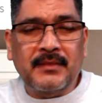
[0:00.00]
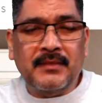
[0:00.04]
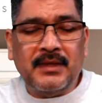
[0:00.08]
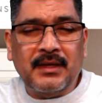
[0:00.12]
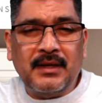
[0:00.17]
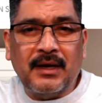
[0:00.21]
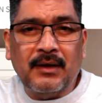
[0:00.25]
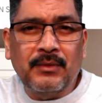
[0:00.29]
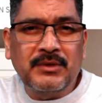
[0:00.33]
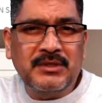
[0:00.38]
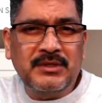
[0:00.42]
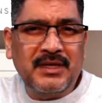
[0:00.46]

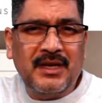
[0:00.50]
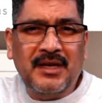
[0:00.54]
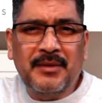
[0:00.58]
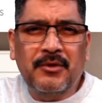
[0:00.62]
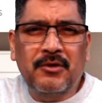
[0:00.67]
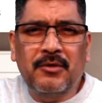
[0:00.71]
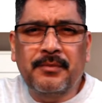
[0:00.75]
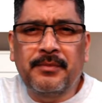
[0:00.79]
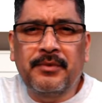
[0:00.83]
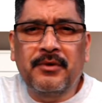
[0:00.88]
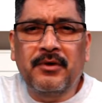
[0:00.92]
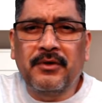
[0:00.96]
I wasn't able
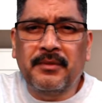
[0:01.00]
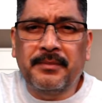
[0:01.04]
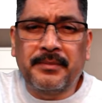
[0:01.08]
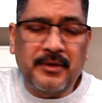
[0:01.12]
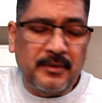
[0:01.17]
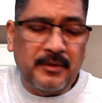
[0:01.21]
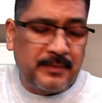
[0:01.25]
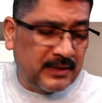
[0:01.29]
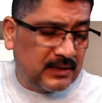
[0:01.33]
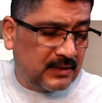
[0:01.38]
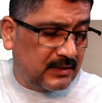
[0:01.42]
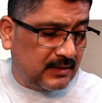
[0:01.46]
to pull the
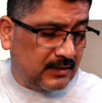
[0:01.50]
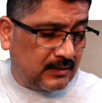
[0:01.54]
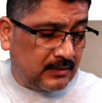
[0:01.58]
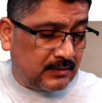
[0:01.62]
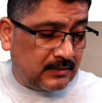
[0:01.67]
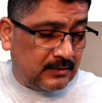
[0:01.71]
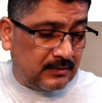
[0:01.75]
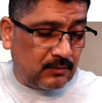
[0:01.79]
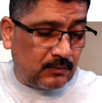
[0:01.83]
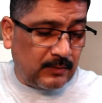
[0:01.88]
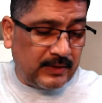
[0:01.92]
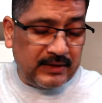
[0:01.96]
permit
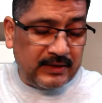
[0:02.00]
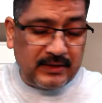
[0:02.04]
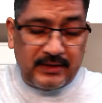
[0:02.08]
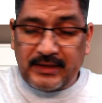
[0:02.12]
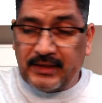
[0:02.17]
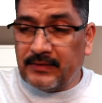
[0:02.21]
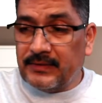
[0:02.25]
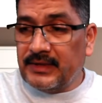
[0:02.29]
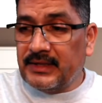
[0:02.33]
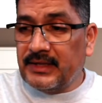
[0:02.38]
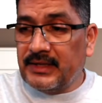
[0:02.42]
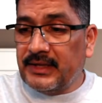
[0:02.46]
right
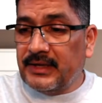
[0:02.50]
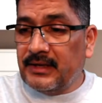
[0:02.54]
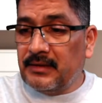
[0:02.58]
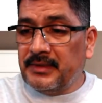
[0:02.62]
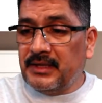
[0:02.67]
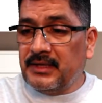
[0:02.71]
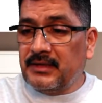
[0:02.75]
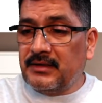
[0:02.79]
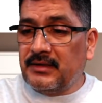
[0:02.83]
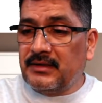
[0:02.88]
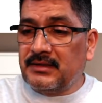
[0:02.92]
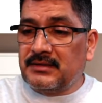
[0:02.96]
there and then
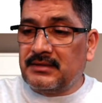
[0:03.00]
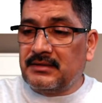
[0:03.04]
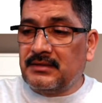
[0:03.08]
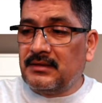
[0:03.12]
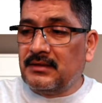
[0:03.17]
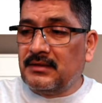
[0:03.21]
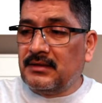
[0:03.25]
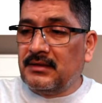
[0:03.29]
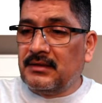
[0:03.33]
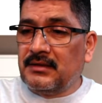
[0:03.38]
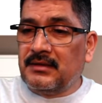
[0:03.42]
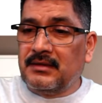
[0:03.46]
because
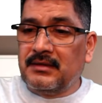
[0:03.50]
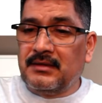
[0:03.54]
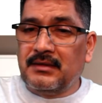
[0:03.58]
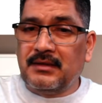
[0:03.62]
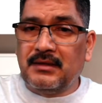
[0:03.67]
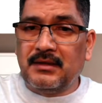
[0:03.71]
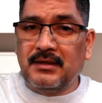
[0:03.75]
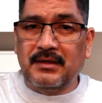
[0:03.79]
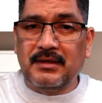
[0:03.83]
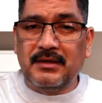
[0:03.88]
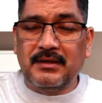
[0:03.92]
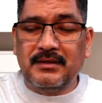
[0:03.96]

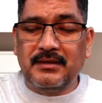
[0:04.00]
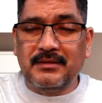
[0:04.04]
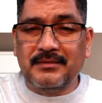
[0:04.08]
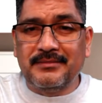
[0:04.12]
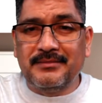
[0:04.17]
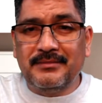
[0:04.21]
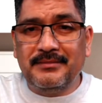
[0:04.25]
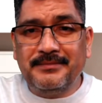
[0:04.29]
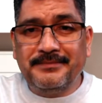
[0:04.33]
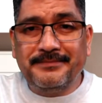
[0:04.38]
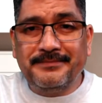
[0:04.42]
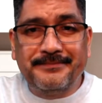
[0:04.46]
um,
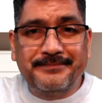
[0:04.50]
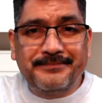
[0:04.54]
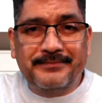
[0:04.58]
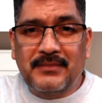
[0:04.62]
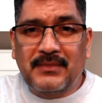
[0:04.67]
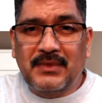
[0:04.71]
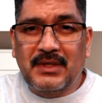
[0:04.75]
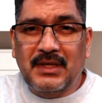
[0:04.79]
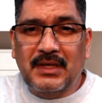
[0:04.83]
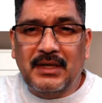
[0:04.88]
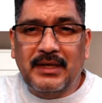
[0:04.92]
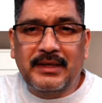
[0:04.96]

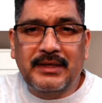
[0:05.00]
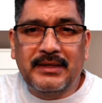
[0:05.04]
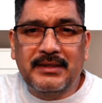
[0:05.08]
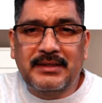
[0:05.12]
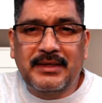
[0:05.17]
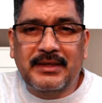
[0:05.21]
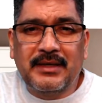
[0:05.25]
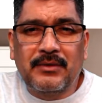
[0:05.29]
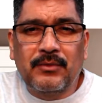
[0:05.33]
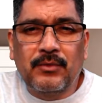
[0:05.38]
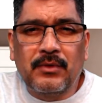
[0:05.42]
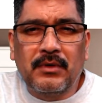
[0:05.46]
I guess
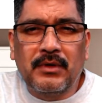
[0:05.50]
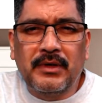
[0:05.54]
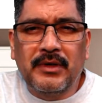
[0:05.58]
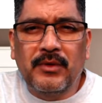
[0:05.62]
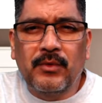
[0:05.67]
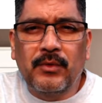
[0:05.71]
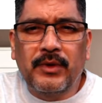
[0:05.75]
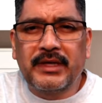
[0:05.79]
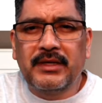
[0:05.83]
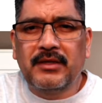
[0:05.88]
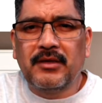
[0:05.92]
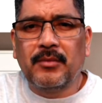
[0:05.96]
they only
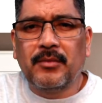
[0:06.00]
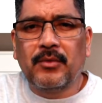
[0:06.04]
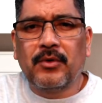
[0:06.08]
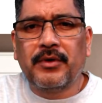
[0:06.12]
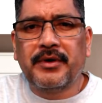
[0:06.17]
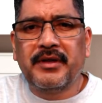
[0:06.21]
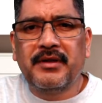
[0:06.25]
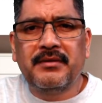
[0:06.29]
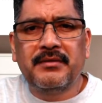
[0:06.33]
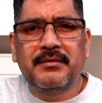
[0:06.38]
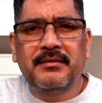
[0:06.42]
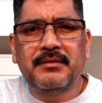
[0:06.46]
work in the
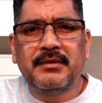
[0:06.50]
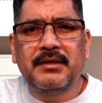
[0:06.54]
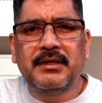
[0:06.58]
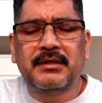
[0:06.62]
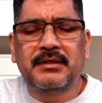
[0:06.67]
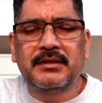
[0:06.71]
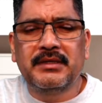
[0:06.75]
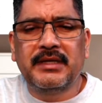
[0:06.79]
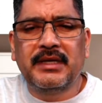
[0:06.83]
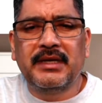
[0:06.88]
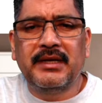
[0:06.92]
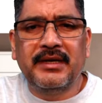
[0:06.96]
morning
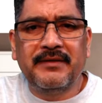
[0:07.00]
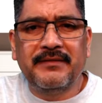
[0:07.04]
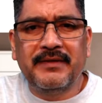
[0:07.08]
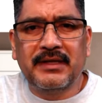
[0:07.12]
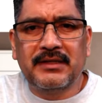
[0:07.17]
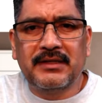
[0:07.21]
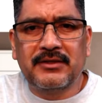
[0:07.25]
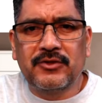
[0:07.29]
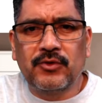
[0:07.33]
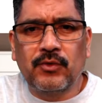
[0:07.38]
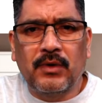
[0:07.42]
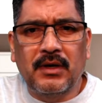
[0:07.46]
and they leave
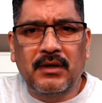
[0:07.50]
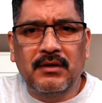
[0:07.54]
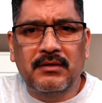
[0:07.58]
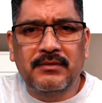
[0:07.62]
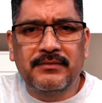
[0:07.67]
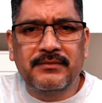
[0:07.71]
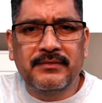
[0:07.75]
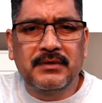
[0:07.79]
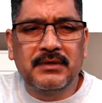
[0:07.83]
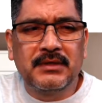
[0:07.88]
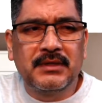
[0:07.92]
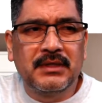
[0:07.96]
at 12.
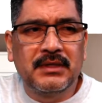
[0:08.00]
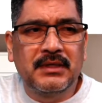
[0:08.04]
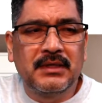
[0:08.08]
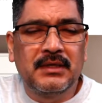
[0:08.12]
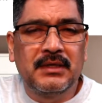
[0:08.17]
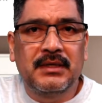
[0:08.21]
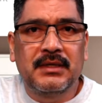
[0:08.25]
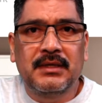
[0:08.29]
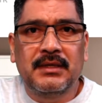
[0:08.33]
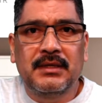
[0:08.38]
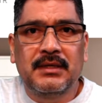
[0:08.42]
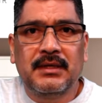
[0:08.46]

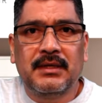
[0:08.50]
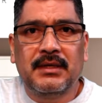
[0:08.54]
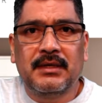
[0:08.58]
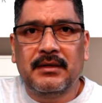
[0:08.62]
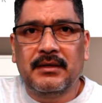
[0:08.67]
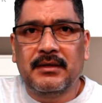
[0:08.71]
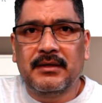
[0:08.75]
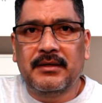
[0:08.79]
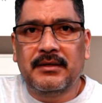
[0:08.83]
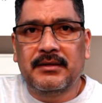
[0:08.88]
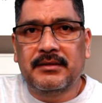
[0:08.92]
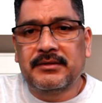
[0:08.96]

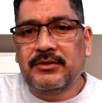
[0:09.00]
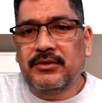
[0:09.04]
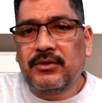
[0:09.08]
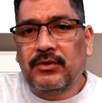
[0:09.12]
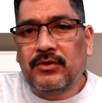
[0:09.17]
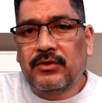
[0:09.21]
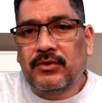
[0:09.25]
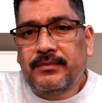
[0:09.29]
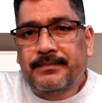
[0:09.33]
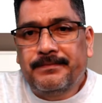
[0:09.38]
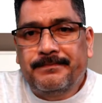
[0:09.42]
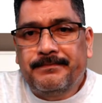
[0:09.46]

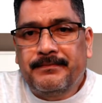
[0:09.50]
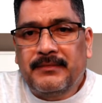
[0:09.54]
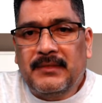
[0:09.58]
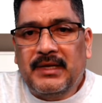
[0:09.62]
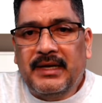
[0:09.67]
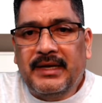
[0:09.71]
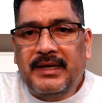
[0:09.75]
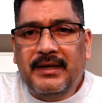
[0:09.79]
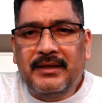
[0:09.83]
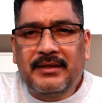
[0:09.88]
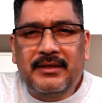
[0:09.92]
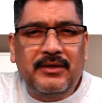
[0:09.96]
So I
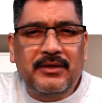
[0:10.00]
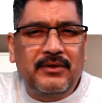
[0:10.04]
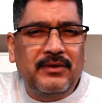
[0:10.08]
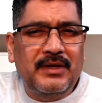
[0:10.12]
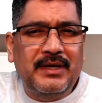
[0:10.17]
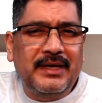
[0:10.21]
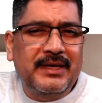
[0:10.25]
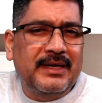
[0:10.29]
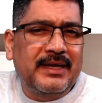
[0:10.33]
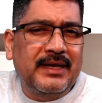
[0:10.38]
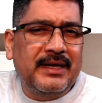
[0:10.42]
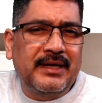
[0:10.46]
got there
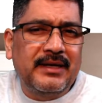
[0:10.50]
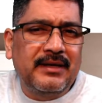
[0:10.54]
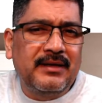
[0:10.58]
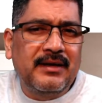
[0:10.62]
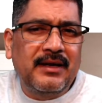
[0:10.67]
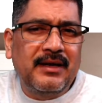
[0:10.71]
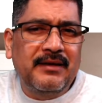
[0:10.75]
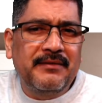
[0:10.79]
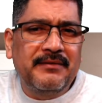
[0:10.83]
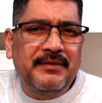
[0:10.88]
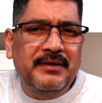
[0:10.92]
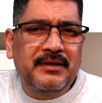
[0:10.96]
like at
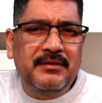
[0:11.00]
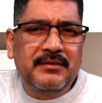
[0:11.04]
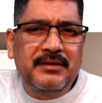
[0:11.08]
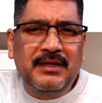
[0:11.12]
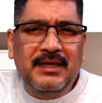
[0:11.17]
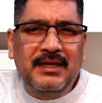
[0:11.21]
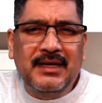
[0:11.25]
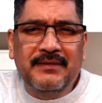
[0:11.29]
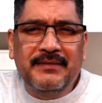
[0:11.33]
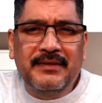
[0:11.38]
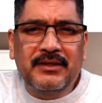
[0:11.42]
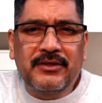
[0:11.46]
11,
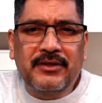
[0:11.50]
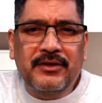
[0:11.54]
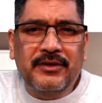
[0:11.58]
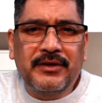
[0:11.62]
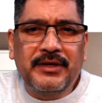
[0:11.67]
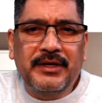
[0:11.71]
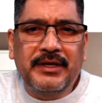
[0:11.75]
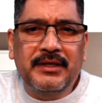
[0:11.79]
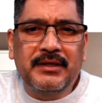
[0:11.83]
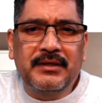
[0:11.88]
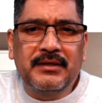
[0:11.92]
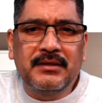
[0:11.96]

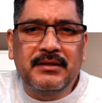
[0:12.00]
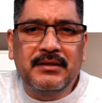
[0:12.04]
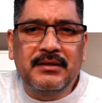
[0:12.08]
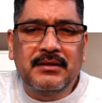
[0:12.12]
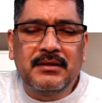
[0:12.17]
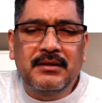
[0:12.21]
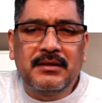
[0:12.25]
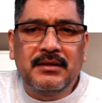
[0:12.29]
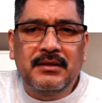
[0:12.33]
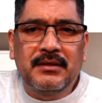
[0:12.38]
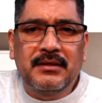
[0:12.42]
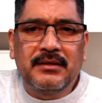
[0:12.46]
11:30.
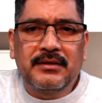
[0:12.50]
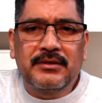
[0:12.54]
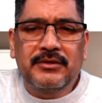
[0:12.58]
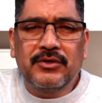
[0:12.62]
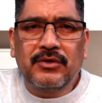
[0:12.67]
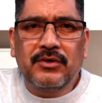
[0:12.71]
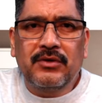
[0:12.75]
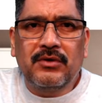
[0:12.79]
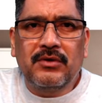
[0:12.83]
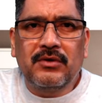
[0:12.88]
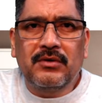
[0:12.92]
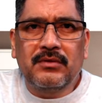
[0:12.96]

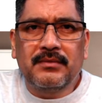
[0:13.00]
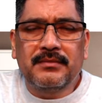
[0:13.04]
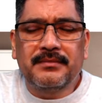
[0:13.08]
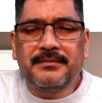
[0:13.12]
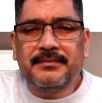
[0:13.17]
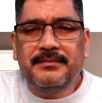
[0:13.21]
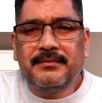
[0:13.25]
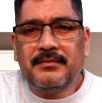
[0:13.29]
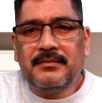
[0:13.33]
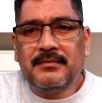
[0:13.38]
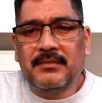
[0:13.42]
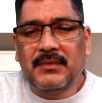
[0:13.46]
So
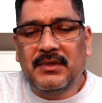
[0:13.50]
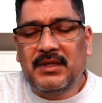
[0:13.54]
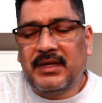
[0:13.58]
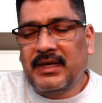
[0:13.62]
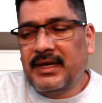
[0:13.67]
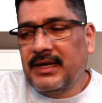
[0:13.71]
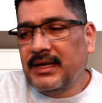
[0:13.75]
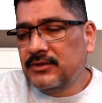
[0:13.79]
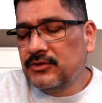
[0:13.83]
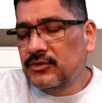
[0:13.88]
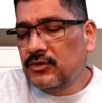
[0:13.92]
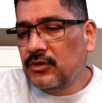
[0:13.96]
they
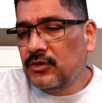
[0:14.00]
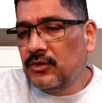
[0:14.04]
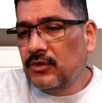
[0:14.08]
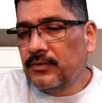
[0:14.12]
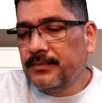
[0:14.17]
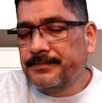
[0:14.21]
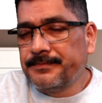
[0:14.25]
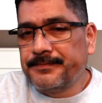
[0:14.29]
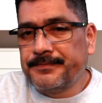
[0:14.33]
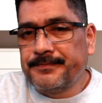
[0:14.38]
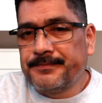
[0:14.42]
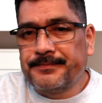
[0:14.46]
had to go.
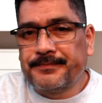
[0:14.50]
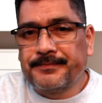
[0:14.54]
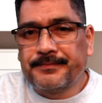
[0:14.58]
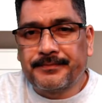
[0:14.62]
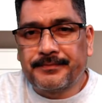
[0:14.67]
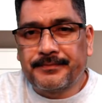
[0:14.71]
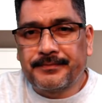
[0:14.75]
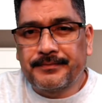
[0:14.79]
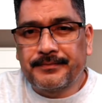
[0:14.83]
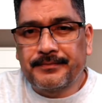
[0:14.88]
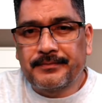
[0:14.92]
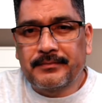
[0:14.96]

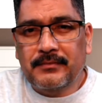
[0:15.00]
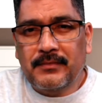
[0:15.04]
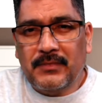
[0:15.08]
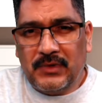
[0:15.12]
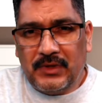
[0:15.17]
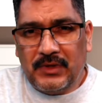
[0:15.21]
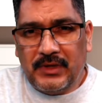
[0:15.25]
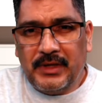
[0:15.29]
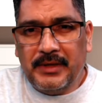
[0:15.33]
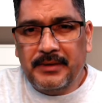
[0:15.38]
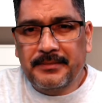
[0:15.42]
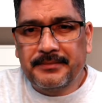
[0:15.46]

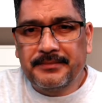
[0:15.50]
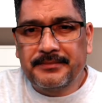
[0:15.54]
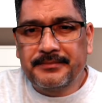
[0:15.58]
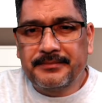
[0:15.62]
Okay.